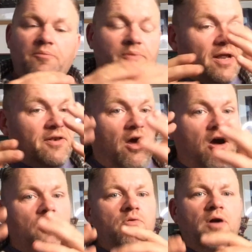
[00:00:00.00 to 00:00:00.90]
But I
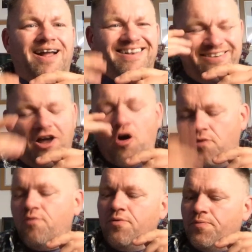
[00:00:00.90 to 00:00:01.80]

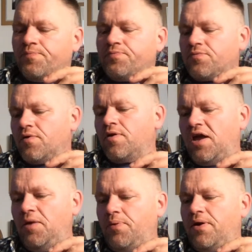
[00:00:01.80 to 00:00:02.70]
know
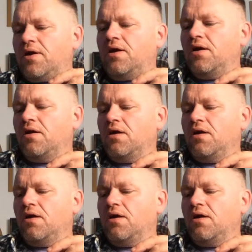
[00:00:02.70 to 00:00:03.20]
keeping